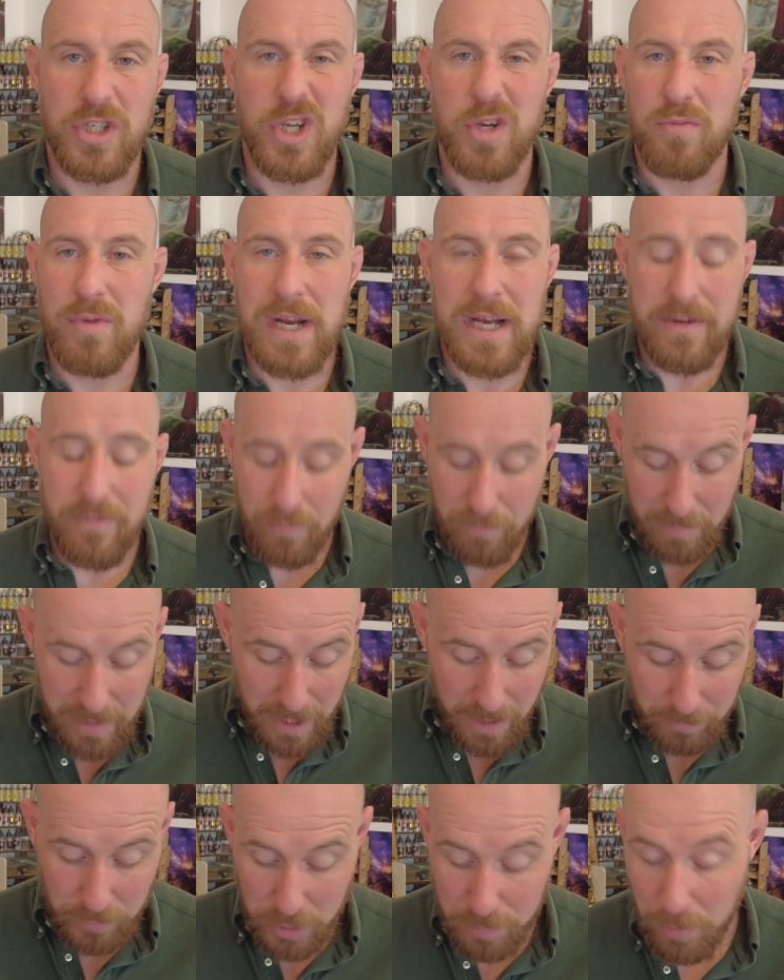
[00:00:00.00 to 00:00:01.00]
So really for
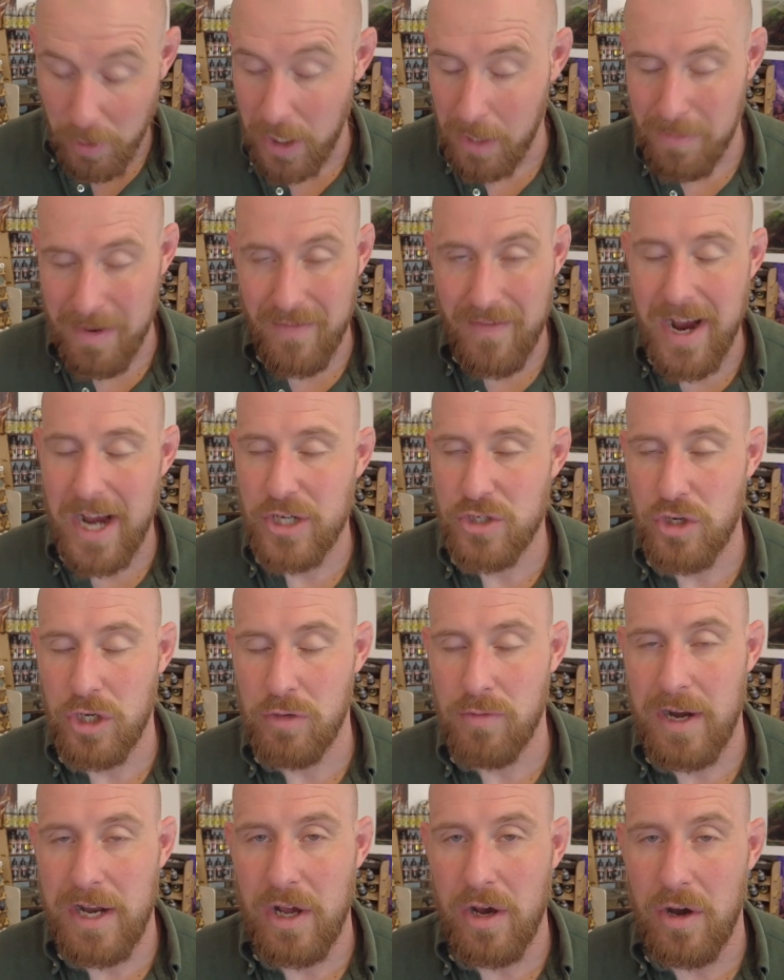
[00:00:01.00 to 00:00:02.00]
me, I'm just putting a bit of Astro
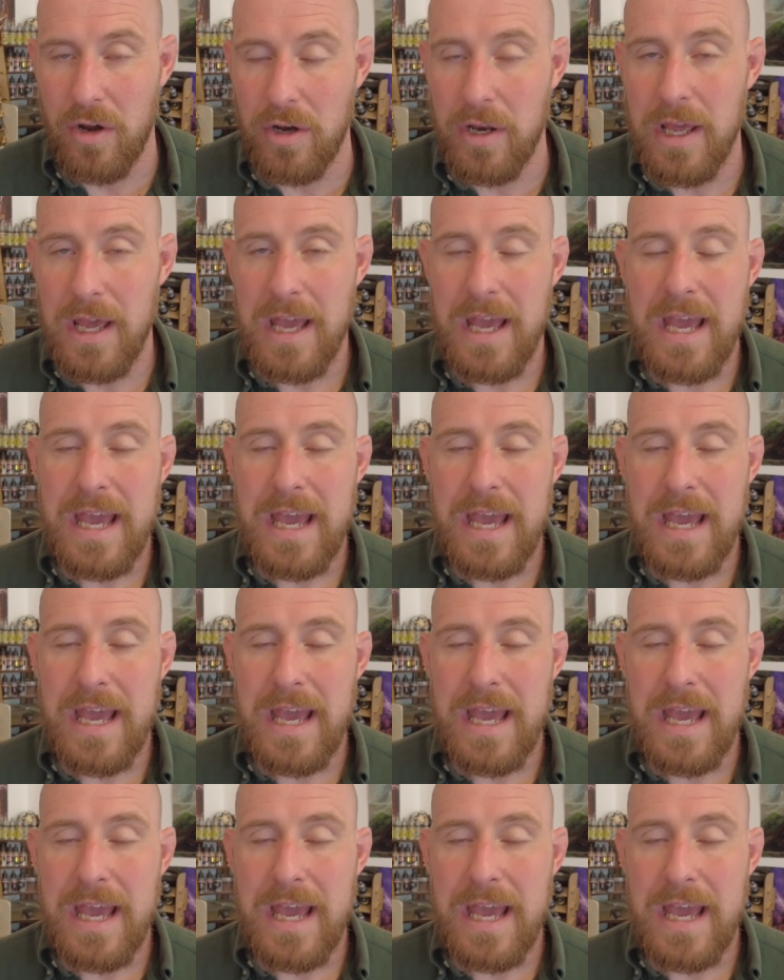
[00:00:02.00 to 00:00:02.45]
Granite on.